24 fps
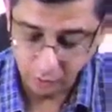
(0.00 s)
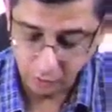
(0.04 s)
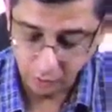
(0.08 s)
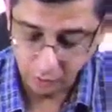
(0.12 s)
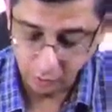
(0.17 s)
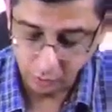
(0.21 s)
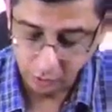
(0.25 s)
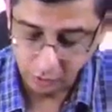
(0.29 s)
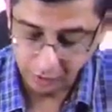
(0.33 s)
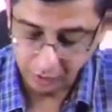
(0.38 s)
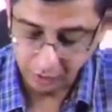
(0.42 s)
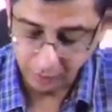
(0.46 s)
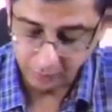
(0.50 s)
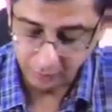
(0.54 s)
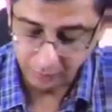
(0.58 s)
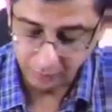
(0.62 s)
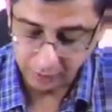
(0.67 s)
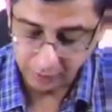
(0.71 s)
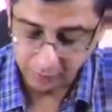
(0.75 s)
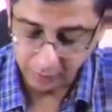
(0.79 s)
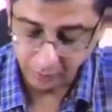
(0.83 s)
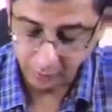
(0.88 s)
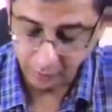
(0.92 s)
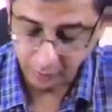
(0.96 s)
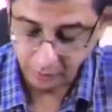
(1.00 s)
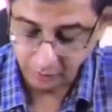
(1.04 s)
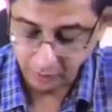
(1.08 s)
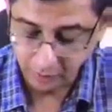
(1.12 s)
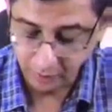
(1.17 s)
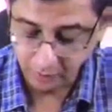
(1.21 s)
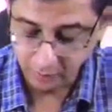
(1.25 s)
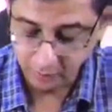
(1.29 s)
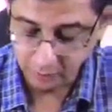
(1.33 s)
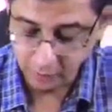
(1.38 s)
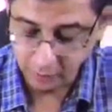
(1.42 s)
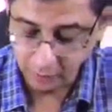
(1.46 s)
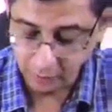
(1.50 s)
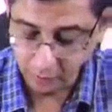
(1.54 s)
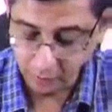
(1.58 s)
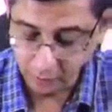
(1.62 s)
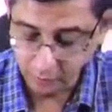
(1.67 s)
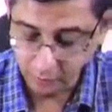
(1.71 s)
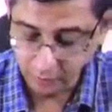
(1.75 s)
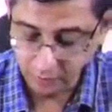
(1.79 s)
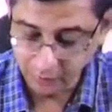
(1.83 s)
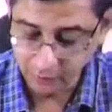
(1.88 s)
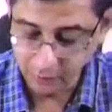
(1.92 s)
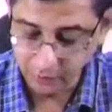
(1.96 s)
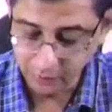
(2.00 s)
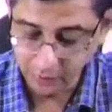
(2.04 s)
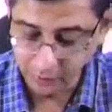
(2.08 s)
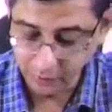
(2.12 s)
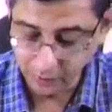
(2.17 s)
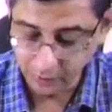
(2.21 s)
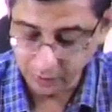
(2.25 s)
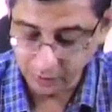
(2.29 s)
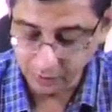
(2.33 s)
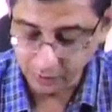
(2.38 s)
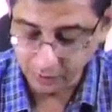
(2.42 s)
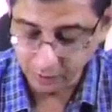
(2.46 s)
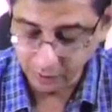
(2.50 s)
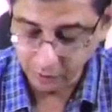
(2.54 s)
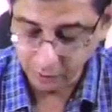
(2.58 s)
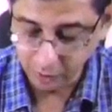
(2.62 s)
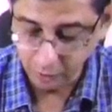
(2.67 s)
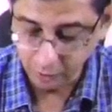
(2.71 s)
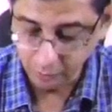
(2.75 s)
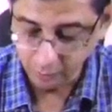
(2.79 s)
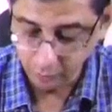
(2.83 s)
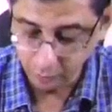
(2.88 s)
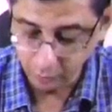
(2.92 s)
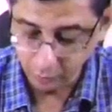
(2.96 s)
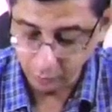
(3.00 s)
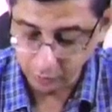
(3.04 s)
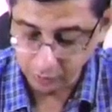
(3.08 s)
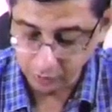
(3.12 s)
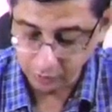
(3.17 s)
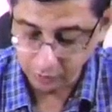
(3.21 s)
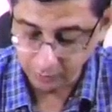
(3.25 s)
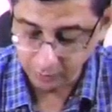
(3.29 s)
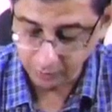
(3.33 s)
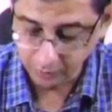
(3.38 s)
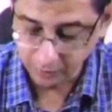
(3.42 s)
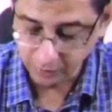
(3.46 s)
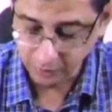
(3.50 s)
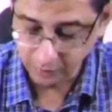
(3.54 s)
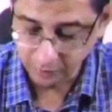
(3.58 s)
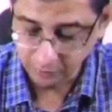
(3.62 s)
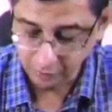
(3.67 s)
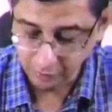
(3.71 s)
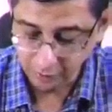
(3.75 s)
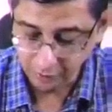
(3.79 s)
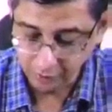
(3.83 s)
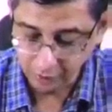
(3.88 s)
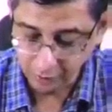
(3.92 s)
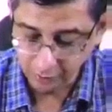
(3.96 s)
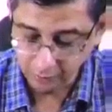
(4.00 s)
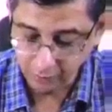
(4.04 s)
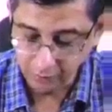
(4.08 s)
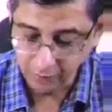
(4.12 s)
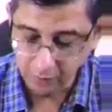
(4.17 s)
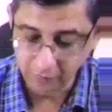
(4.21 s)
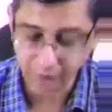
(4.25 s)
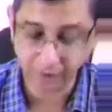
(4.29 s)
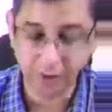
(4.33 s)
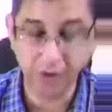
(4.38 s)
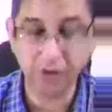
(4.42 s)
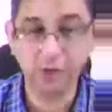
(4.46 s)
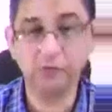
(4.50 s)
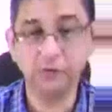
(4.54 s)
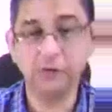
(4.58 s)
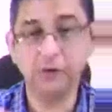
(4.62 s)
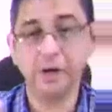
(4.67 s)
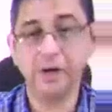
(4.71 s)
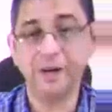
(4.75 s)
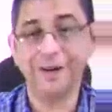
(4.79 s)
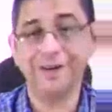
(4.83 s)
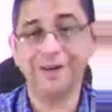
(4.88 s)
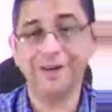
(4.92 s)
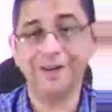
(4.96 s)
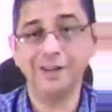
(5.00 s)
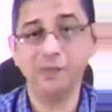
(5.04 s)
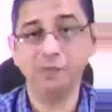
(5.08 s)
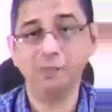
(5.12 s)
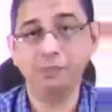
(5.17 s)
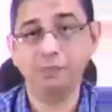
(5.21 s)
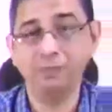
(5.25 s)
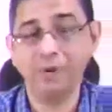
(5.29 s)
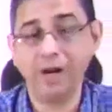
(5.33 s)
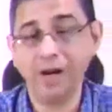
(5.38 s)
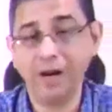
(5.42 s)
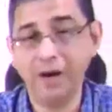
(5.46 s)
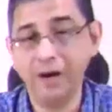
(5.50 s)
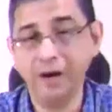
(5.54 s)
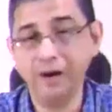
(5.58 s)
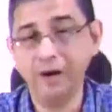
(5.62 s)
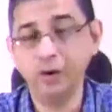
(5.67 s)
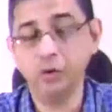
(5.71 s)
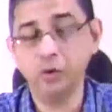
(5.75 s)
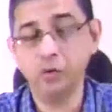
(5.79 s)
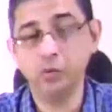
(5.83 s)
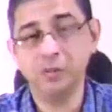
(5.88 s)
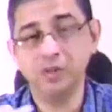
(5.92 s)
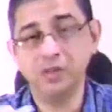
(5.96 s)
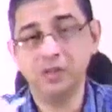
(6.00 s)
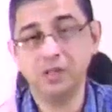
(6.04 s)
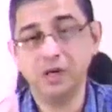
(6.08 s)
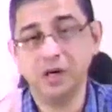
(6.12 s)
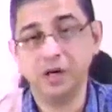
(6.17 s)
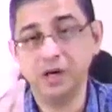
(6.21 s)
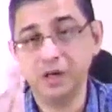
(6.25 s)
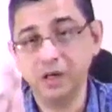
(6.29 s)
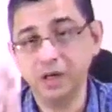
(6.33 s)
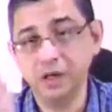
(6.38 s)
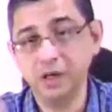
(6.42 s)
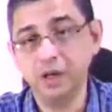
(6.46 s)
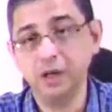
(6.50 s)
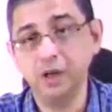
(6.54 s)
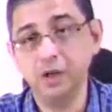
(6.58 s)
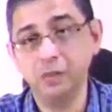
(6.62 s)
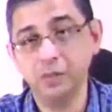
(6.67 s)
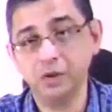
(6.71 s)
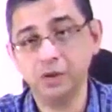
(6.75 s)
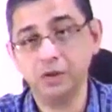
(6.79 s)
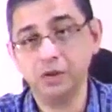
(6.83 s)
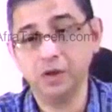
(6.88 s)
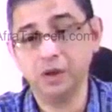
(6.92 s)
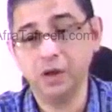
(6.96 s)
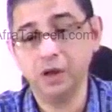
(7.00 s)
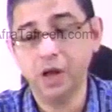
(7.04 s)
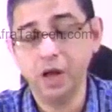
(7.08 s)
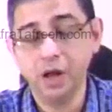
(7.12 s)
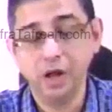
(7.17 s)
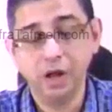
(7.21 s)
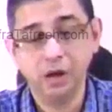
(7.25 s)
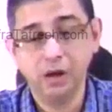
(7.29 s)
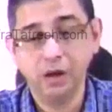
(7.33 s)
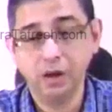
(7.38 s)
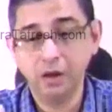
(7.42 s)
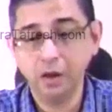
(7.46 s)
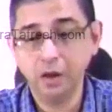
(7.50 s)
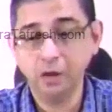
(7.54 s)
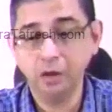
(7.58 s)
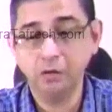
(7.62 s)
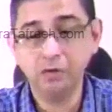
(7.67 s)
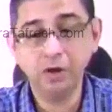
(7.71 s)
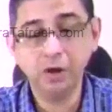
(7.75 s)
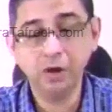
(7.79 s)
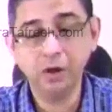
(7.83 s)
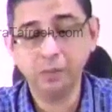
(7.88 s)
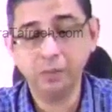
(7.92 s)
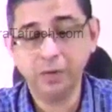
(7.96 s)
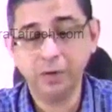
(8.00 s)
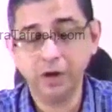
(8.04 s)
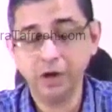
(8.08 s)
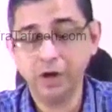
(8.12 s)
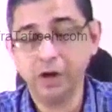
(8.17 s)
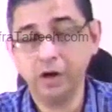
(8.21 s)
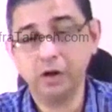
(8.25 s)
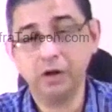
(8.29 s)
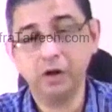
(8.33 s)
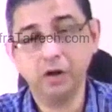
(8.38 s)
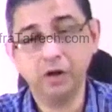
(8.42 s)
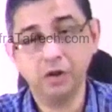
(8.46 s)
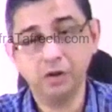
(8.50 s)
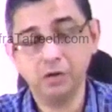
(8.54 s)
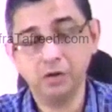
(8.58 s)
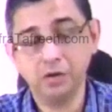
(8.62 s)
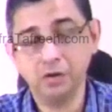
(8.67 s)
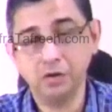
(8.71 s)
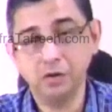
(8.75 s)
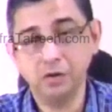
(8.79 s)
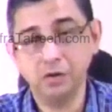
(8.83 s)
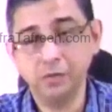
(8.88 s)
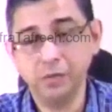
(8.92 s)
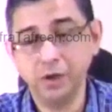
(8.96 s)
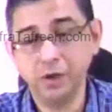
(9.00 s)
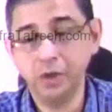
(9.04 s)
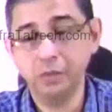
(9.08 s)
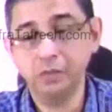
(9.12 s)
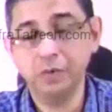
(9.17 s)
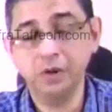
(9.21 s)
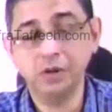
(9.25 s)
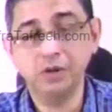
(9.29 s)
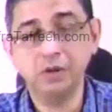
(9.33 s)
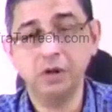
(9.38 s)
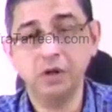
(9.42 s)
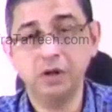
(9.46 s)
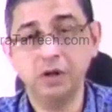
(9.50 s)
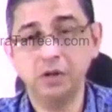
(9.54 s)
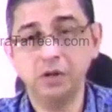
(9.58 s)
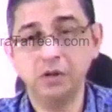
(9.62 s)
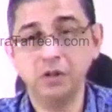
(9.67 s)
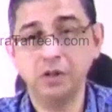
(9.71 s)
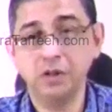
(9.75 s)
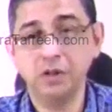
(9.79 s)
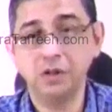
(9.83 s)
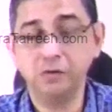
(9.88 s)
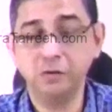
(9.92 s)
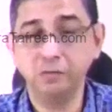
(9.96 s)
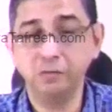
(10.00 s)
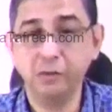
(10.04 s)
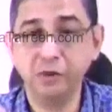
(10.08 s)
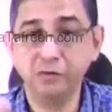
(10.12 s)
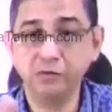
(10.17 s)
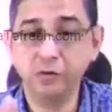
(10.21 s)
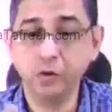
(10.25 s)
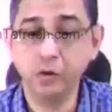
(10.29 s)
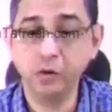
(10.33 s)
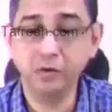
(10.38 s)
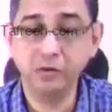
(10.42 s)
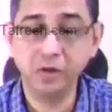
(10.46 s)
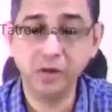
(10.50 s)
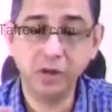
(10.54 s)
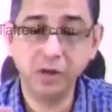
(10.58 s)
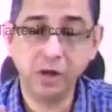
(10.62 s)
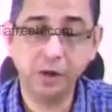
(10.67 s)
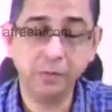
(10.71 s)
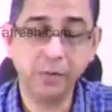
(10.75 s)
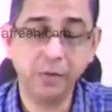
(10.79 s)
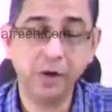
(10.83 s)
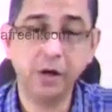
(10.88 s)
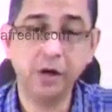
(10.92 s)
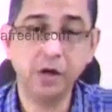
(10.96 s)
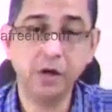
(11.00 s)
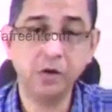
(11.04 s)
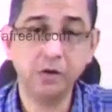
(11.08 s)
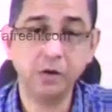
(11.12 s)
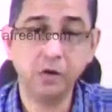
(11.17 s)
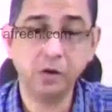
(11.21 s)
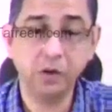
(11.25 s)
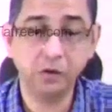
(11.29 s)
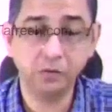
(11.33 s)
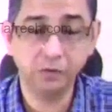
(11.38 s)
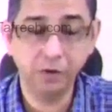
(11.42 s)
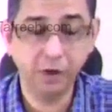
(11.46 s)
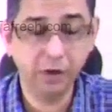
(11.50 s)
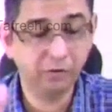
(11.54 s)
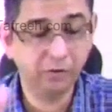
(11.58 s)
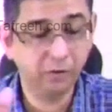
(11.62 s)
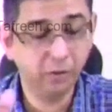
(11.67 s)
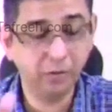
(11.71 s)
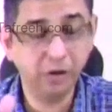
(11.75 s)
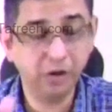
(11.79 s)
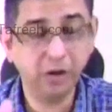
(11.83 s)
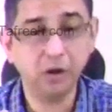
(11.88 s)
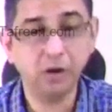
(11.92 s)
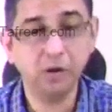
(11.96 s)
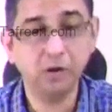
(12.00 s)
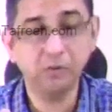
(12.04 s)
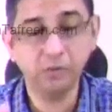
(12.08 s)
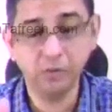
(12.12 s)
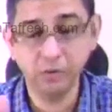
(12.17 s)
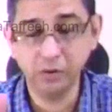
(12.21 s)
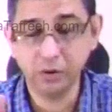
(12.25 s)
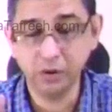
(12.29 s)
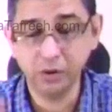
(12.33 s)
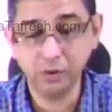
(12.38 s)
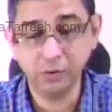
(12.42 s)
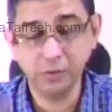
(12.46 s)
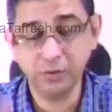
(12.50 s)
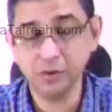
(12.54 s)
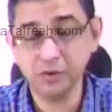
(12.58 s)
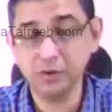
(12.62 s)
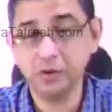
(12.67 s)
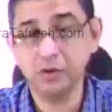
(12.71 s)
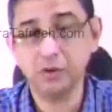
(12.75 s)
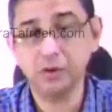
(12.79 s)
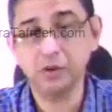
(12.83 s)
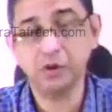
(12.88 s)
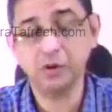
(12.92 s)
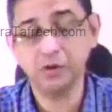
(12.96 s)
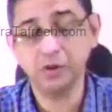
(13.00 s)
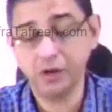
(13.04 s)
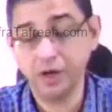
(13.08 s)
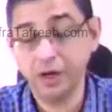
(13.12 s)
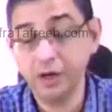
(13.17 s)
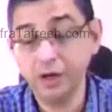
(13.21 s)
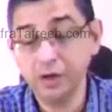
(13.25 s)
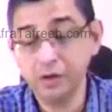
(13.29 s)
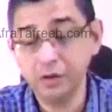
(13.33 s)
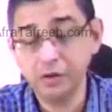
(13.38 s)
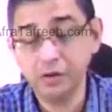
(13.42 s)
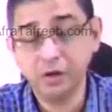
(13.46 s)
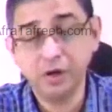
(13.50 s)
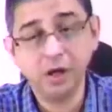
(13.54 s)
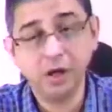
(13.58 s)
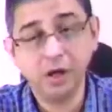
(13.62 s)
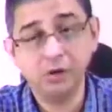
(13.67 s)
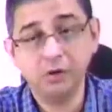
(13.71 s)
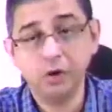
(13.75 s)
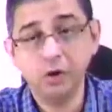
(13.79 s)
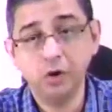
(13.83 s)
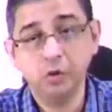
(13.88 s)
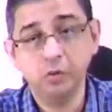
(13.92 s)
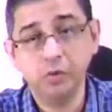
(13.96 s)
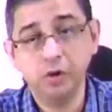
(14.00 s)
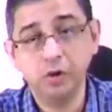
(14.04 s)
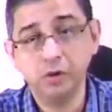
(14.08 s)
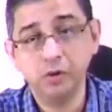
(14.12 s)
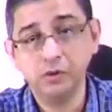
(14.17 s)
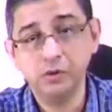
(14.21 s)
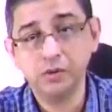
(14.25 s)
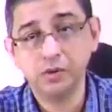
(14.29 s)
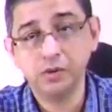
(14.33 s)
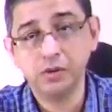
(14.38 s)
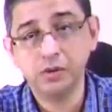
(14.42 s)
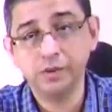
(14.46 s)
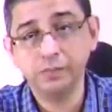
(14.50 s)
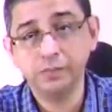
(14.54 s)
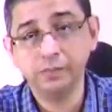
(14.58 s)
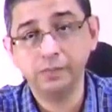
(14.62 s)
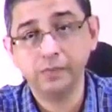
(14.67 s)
two statements important MCQ wise, because immunosuppressive treatment, whenever it is planned to be start in any patient, like even in pediatric cases of minimal chin disease, before we start prednisolone, we have to be careful that the child is not having tuberculosis,